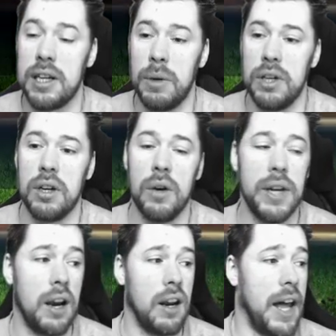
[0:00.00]
when you go
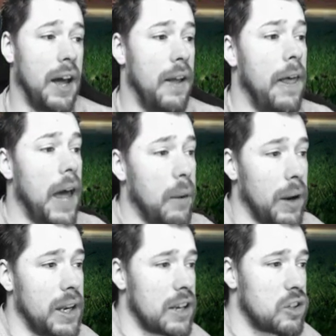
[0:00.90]
down like that.
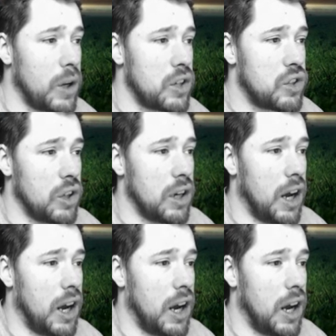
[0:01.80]
Anyway, next question.